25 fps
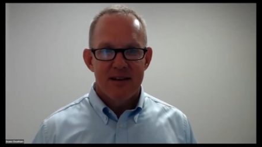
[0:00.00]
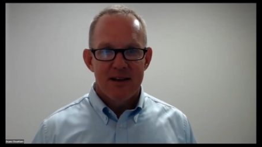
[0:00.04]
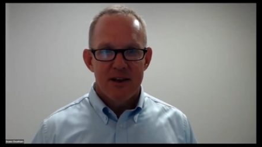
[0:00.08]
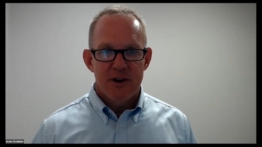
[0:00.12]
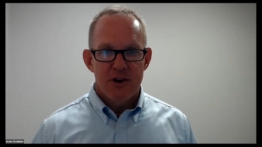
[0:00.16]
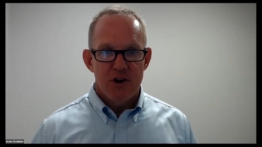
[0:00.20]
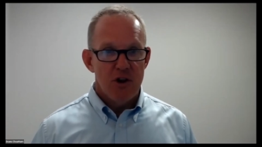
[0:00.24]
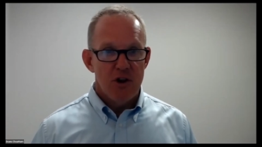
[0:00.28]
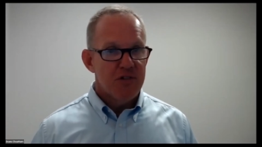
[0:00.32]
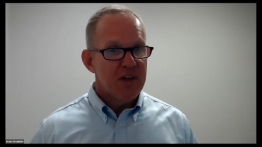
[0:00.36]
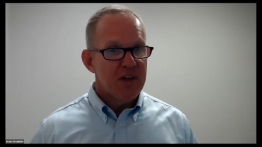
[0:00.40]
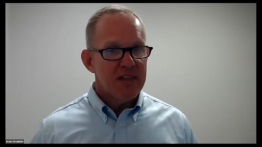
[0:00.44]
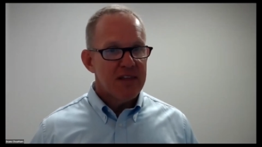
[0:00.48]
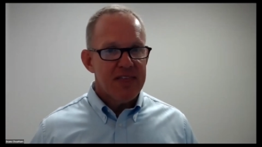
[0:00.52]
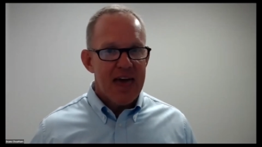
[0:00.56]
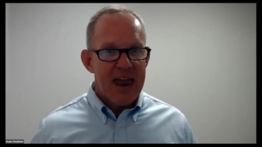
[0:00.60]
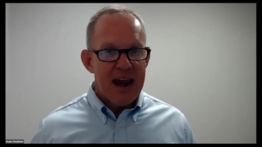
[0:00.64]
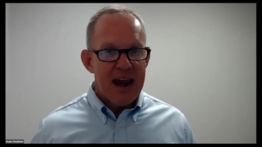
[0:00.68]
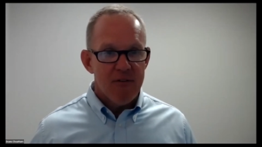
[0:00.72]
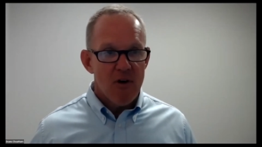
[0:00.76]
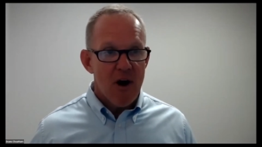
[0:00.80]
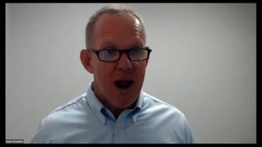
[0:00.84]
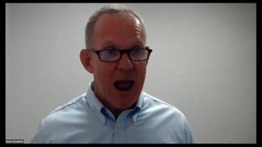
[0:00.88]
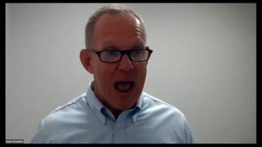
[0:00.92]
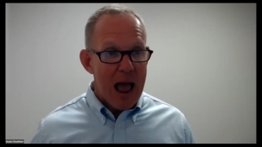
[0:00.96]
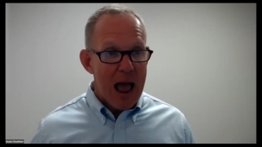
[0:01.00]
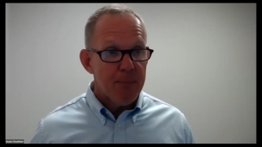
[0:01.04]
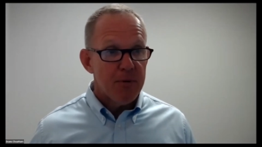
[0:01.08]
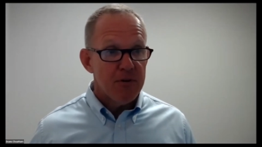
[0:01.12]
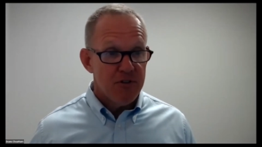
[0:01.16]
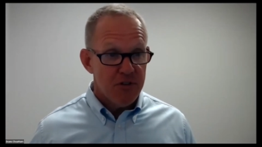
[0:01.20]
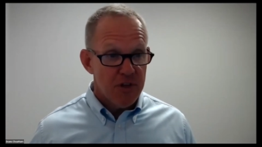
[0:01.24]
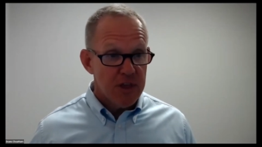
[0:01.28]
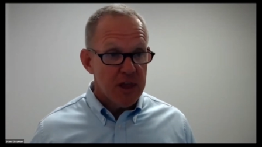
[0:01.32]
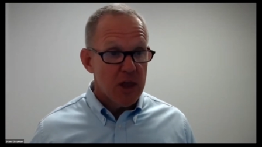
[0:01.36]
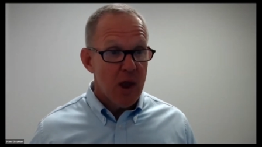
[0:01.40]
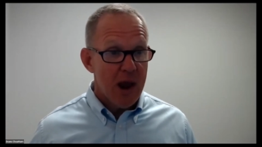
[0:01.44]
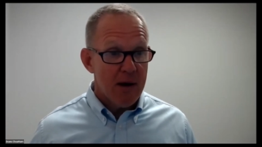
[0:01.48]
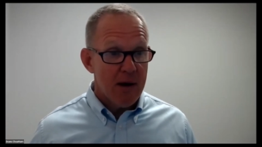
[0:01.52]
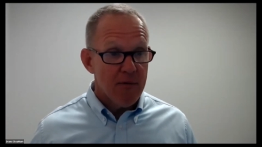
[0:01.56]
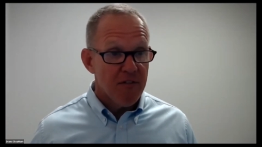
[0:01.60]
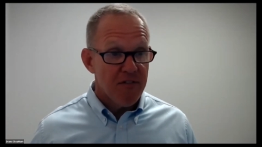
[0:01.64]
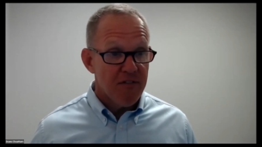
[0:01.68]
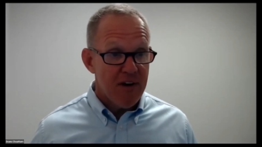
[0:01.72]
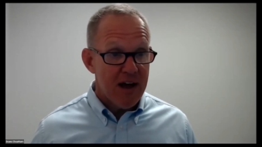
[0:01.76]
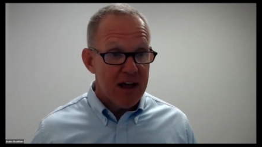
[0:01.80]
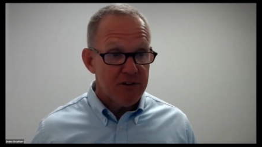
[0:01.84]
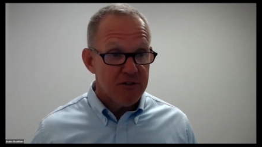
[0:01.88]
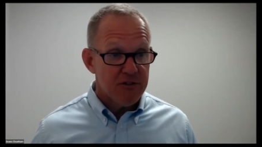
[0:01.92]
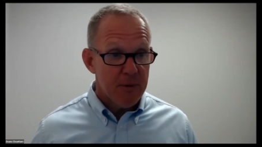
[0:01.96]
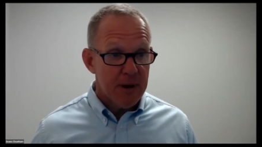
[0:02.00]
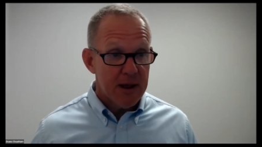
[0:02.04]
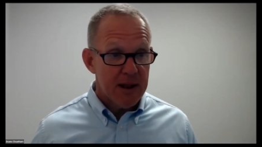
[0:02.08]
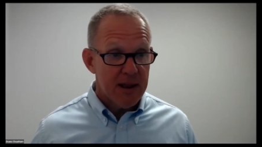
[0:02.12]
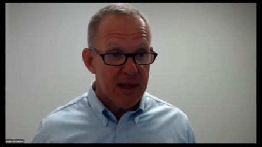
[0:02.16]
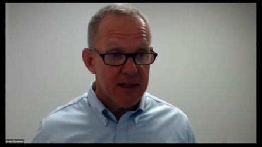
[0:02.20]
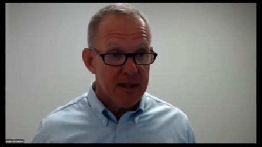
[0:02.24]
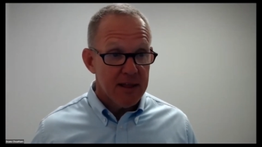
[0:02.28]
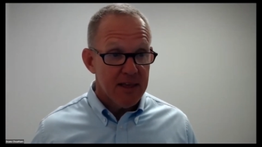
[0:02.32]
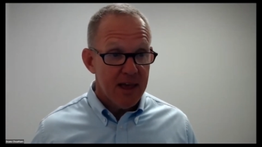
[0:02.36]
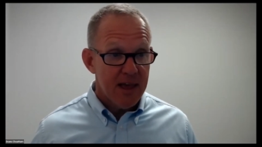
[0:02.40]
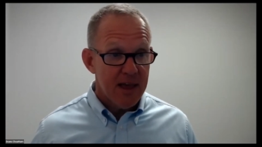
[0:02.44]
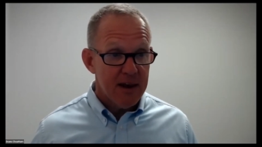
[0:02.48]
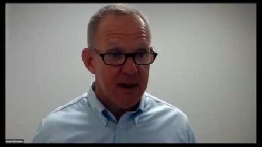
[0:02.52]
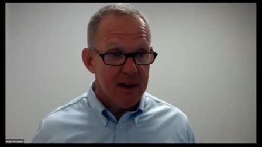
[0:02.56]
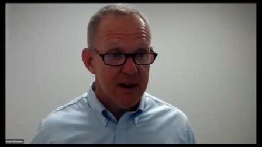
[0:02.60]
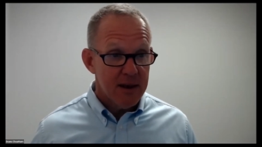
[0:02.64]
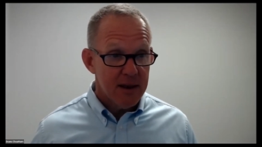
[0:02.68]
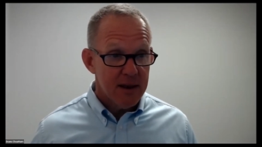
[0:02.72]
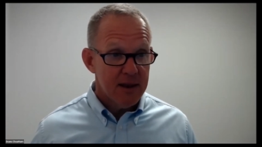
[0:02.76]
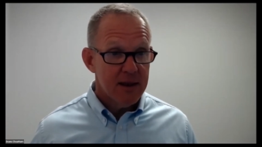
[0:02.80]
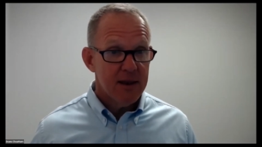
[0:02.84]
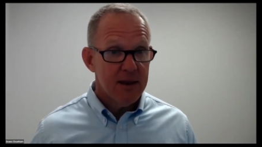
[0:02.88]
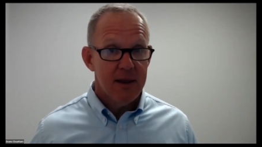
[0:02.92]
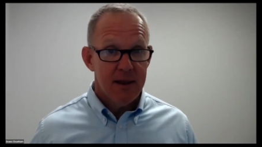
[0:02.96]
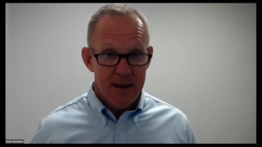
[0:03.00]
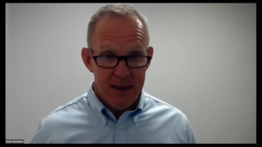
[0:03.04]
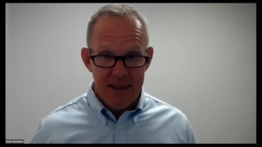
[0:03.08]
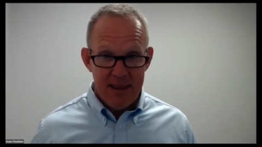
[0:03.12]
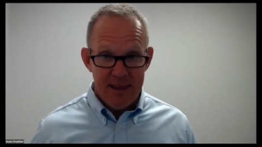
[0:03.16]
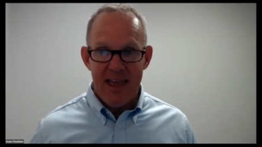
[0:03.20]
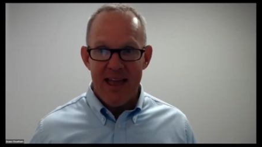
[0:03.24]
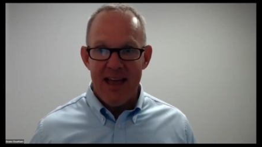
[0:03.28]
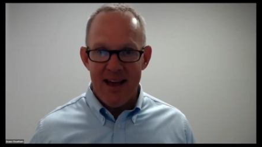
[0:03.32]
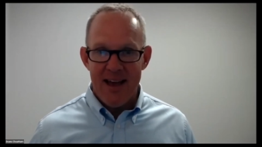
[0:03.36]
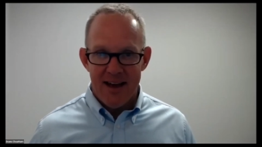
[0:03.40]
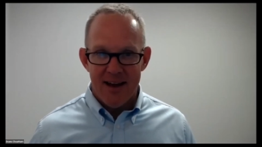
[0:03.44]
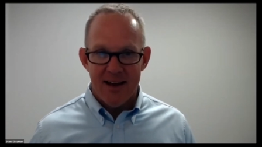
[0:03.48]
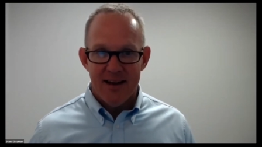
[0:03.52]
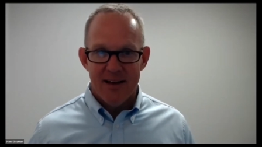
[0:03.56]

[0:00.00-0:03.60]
You think that ever happens? You think you ever find somebody like that? Yeah.